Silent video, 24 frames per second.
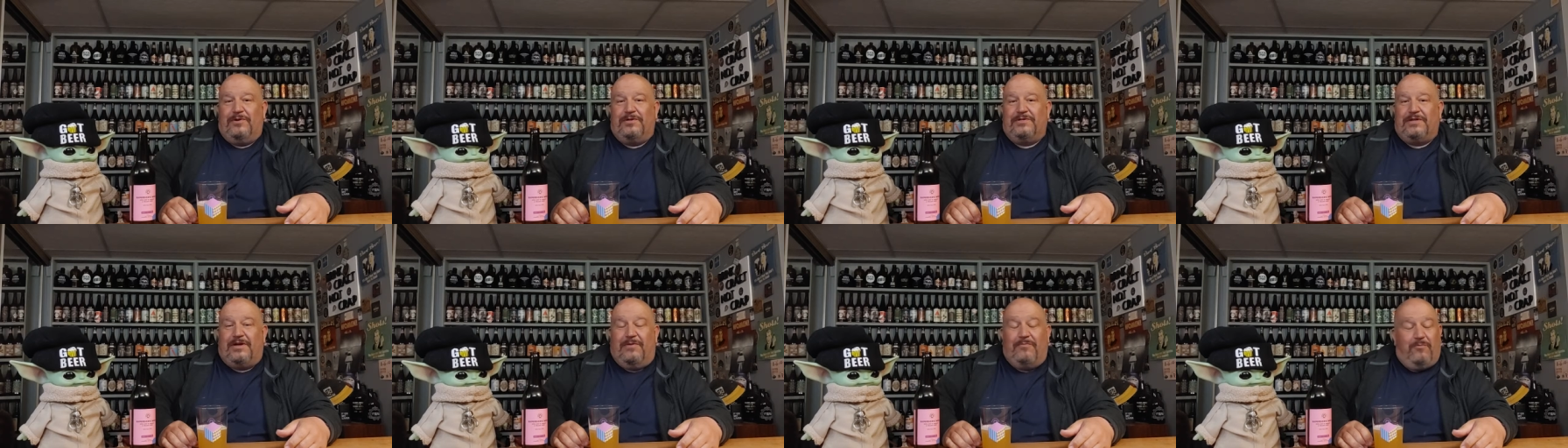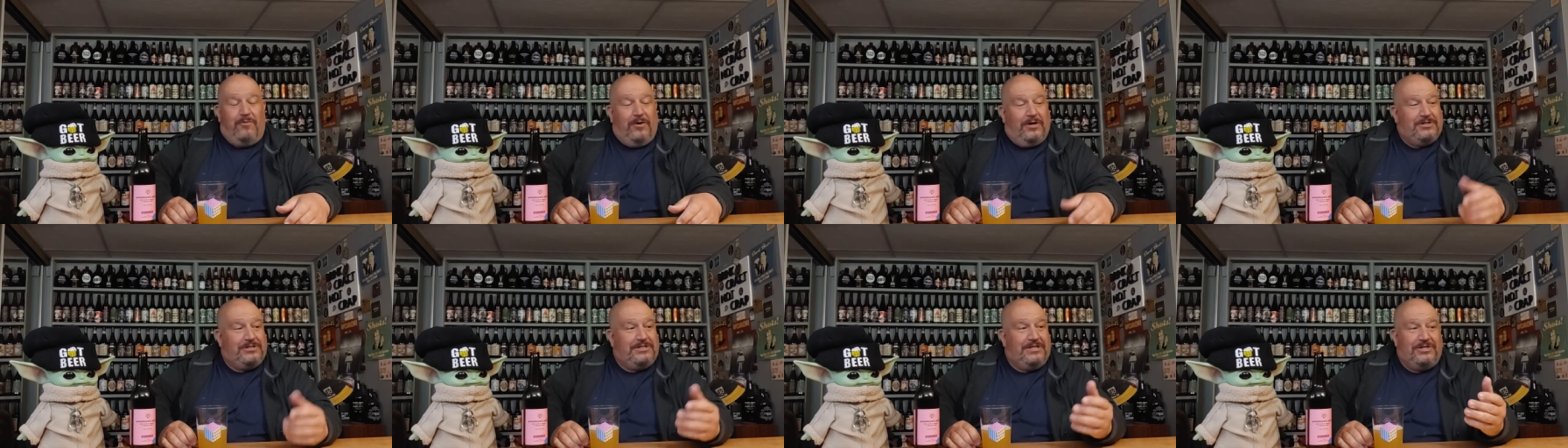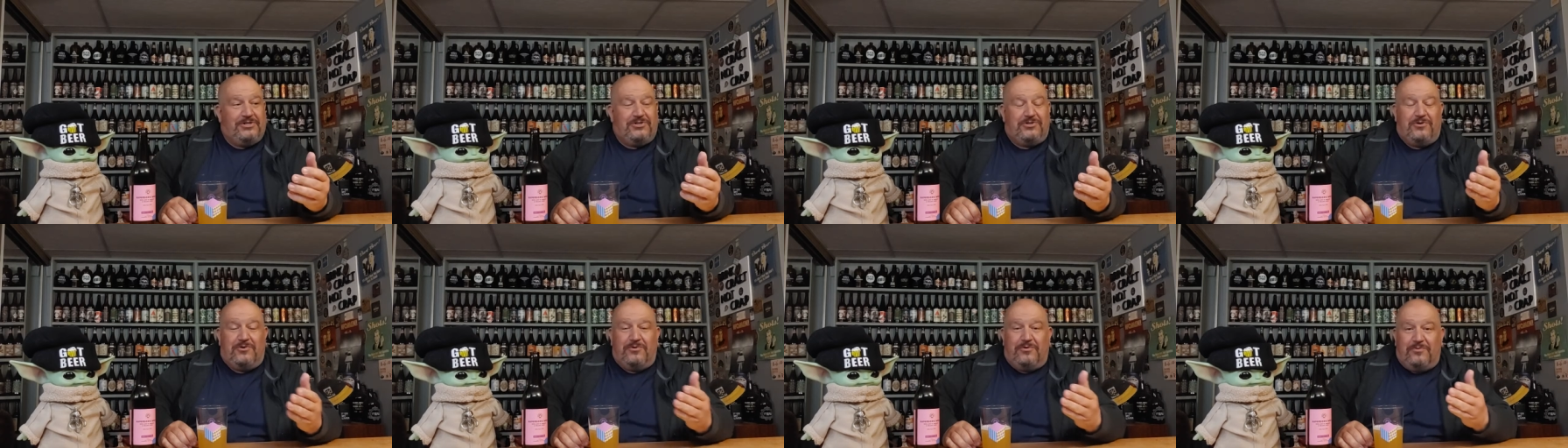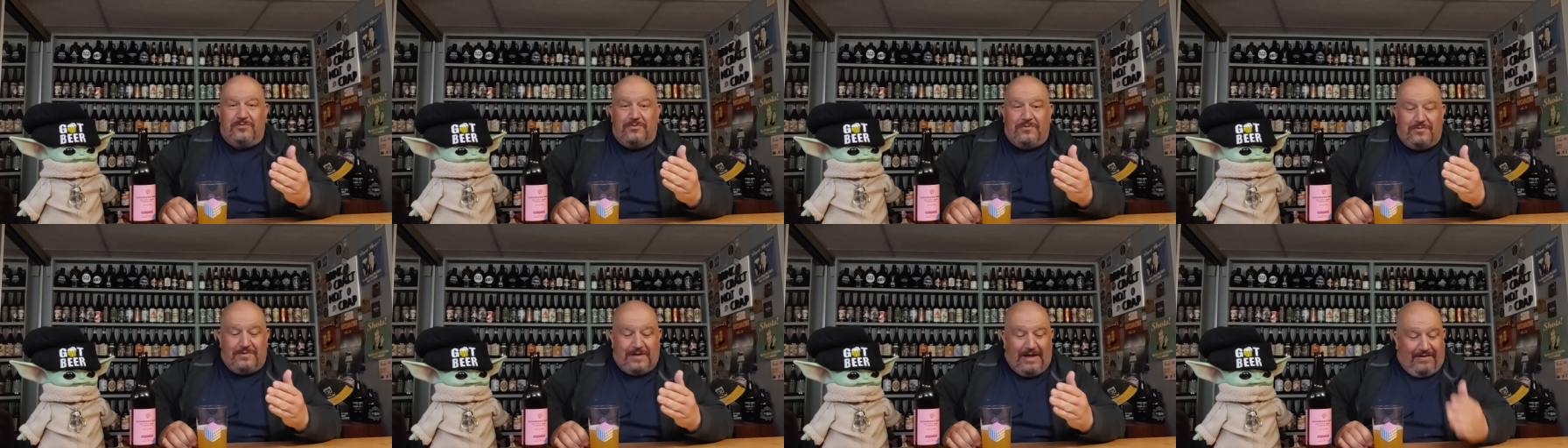Boys. I've been watching that
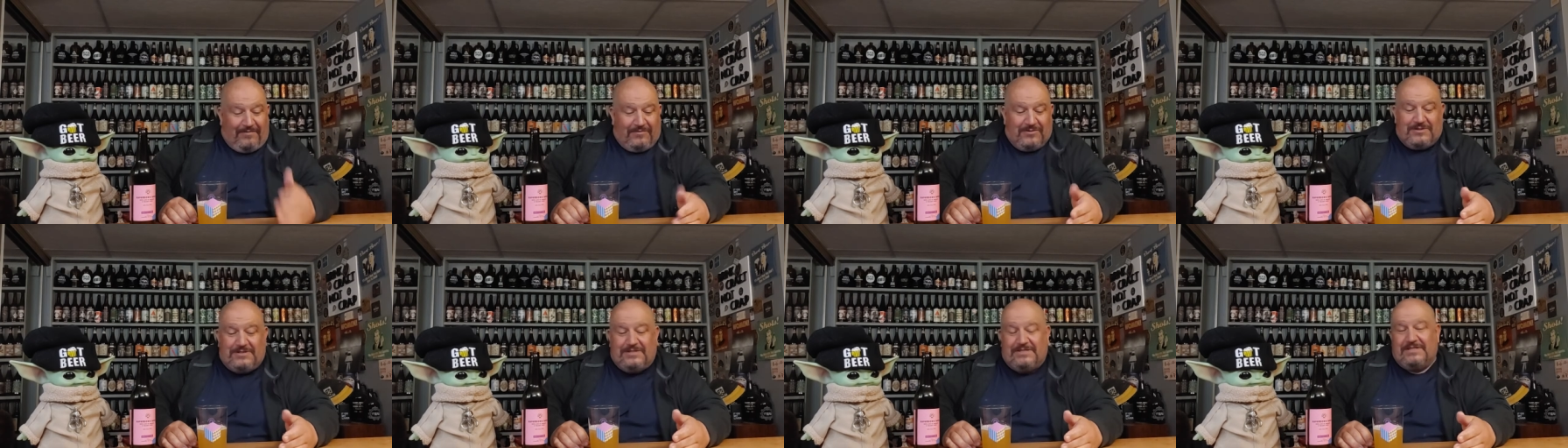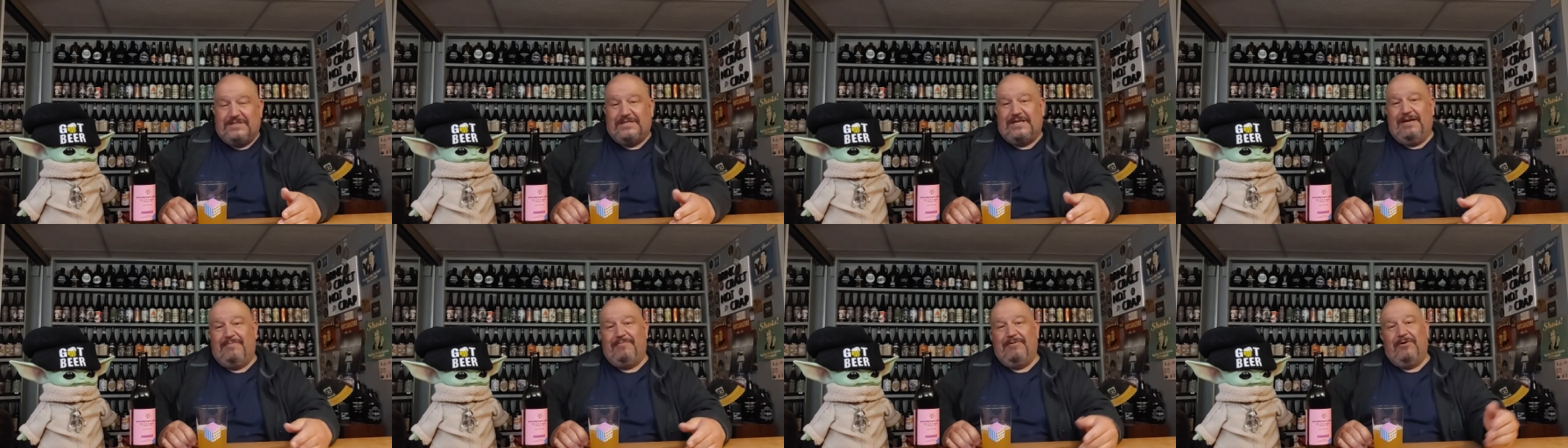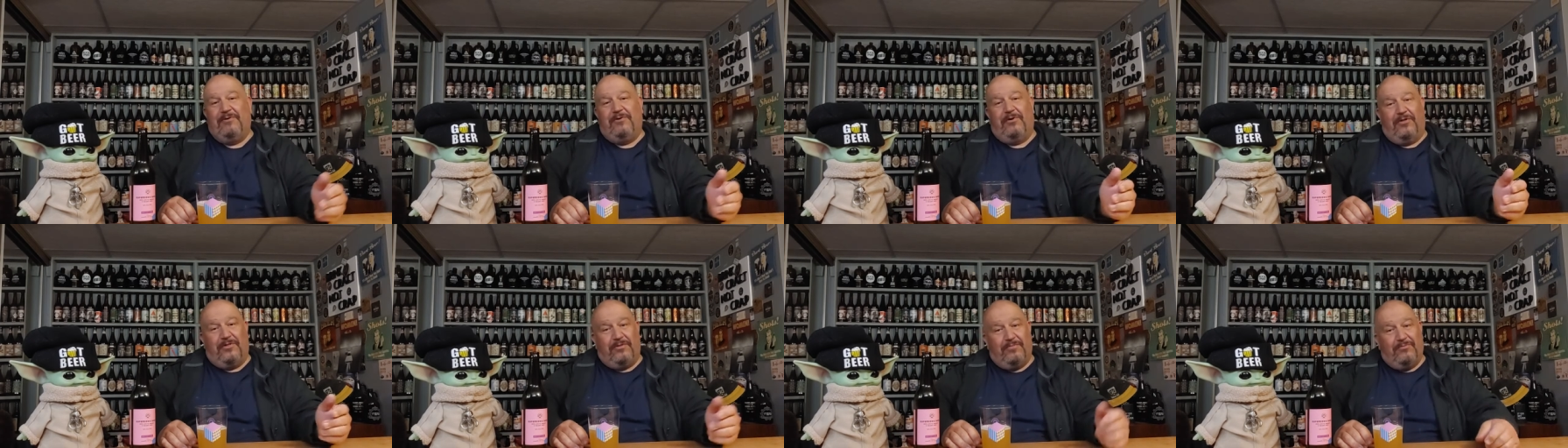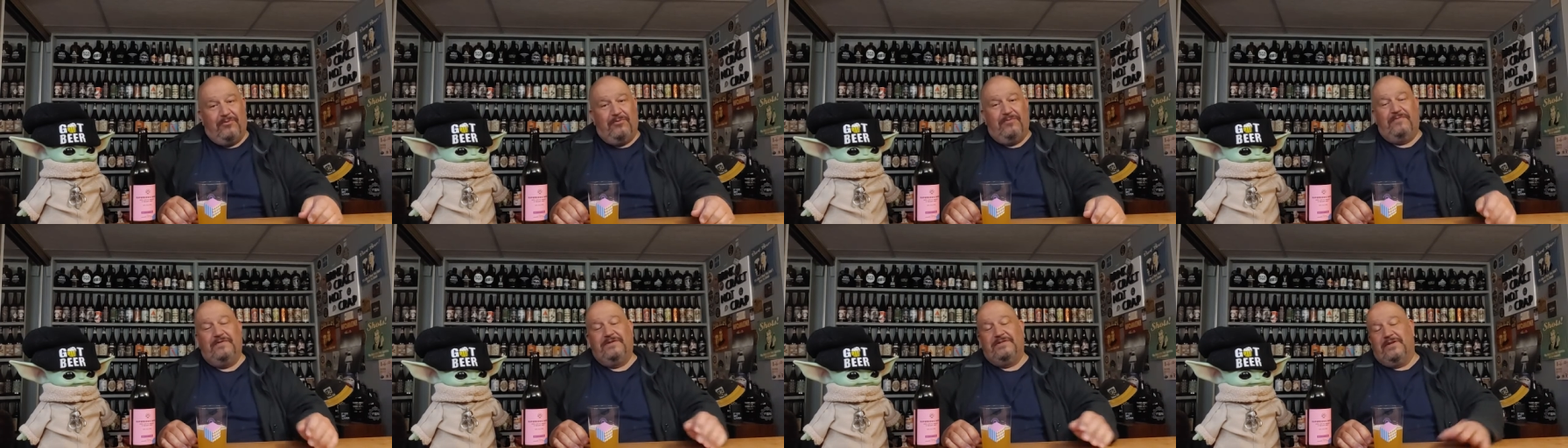show ever since it came out, all
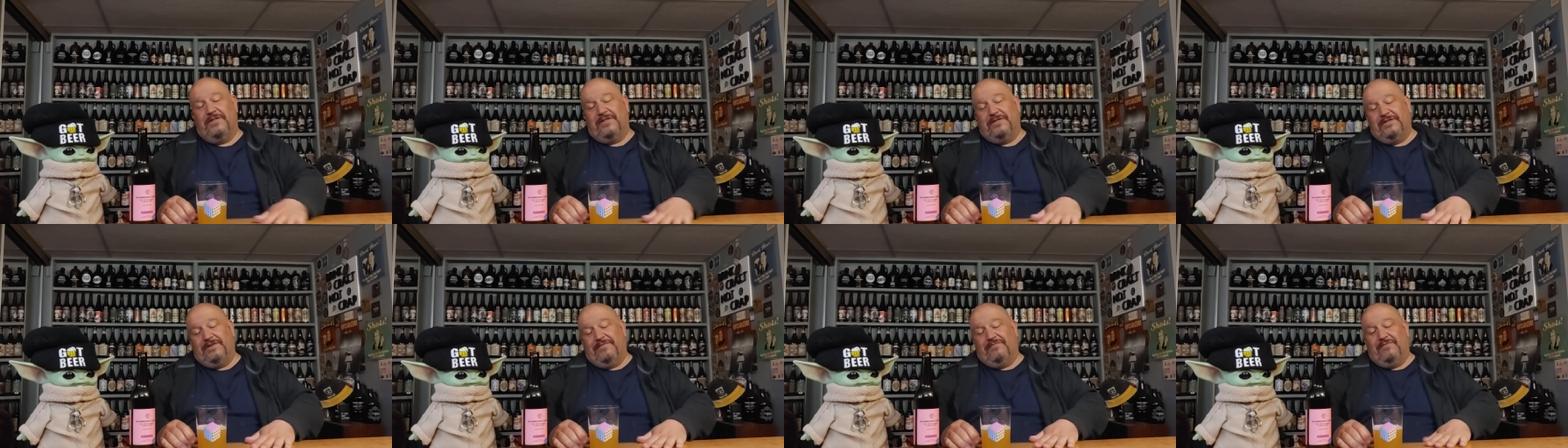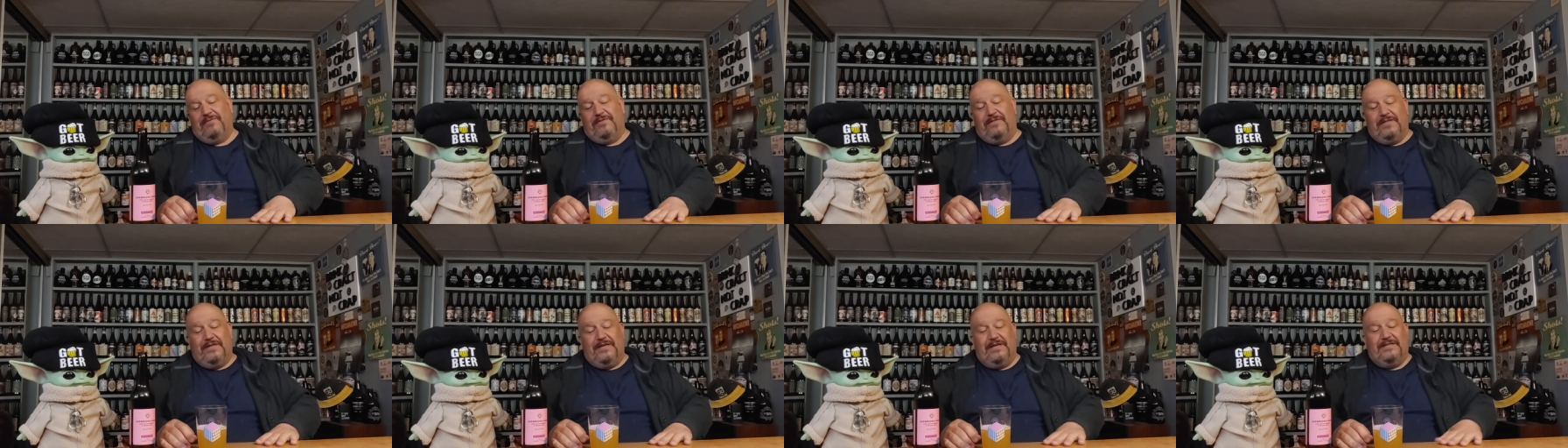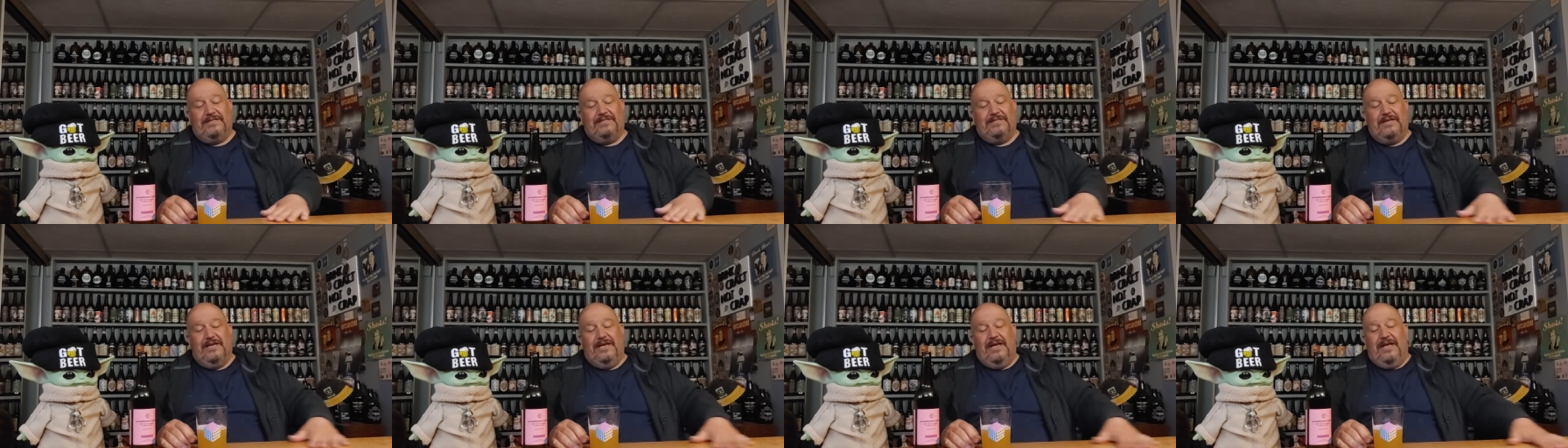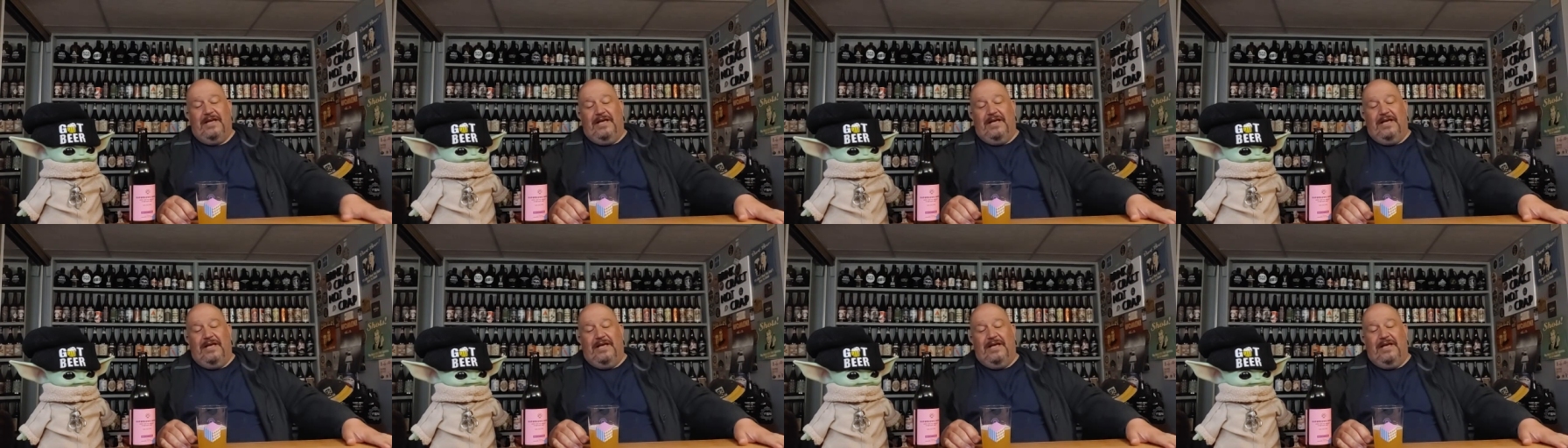the movies, all the different things.